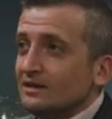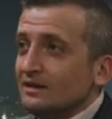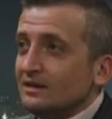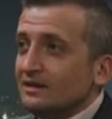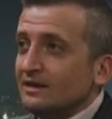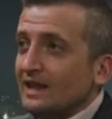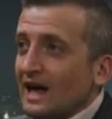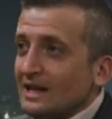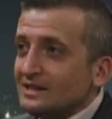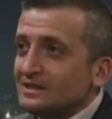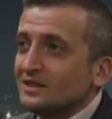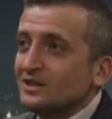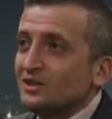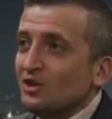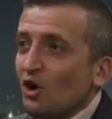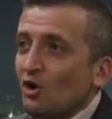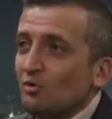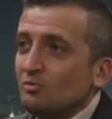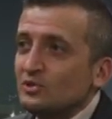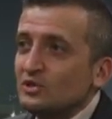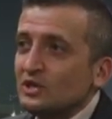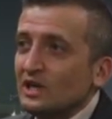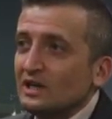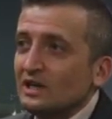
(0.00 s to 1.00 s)
that's a
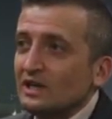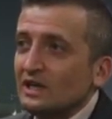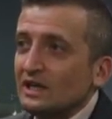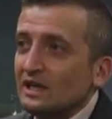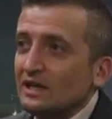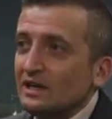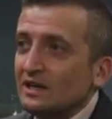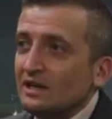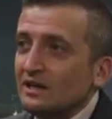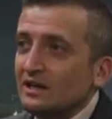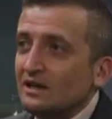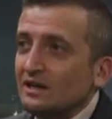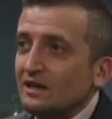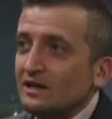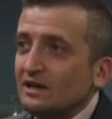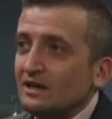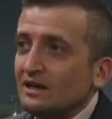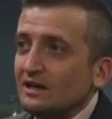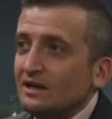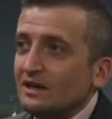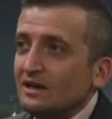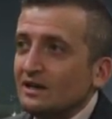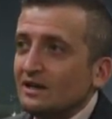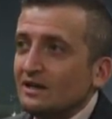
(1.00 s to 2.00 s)
comb jelly.
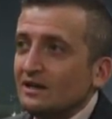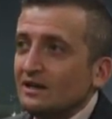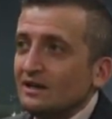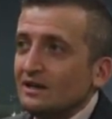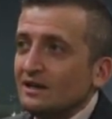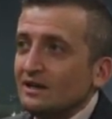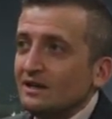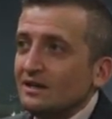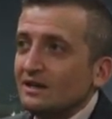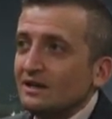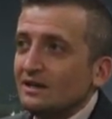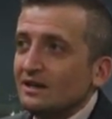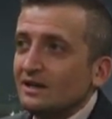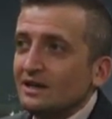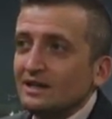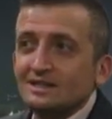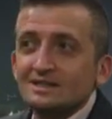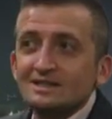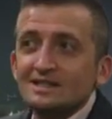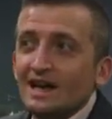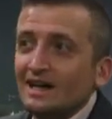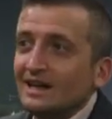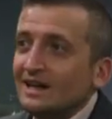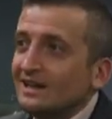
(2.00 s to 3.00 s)

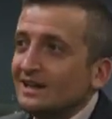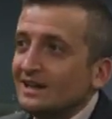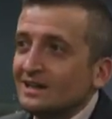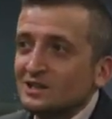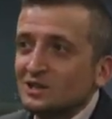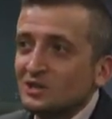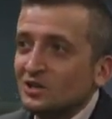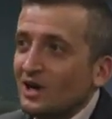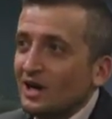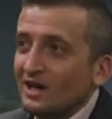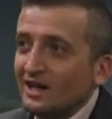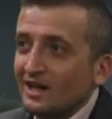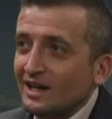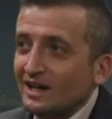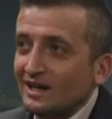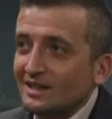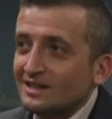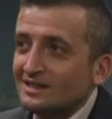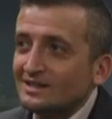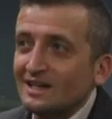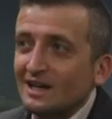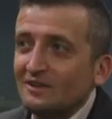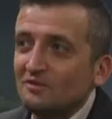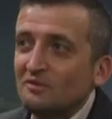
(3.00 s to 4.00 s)
It's not electronic.
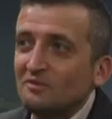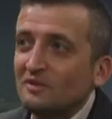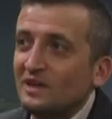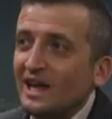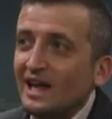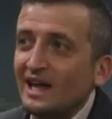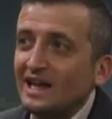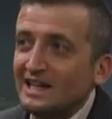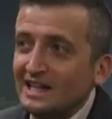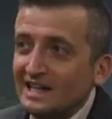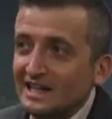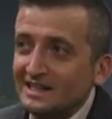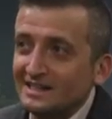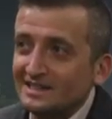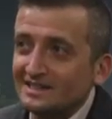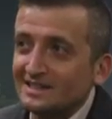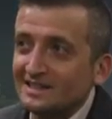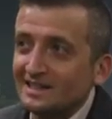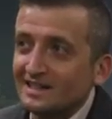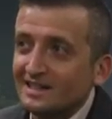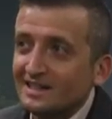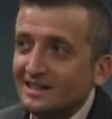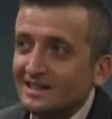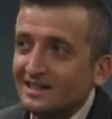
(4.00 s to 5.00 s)
It's not from the eighties.
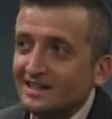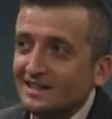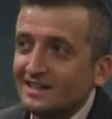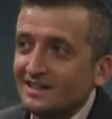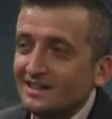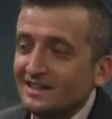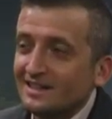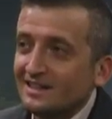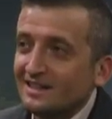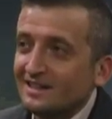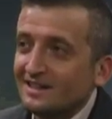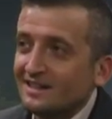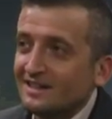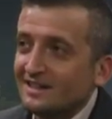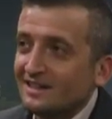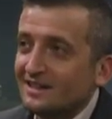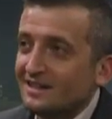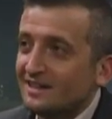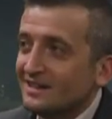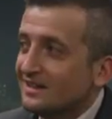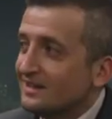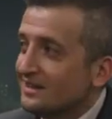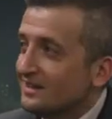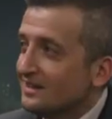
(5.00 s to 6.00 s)
I've seen that at a
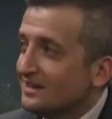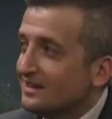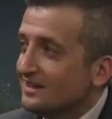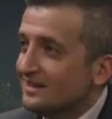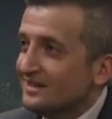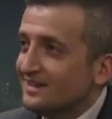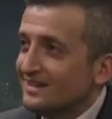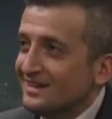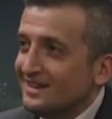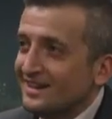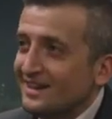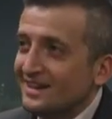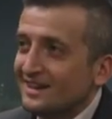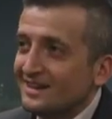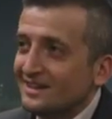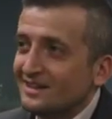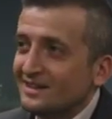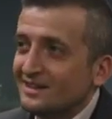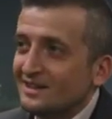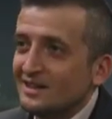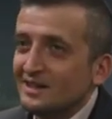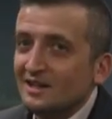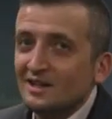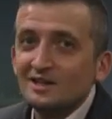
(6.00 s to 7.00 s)
rave. Yeah.
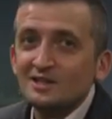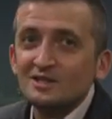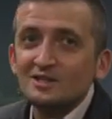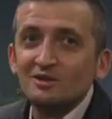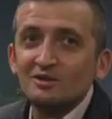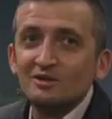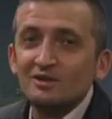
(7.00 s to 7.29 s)
So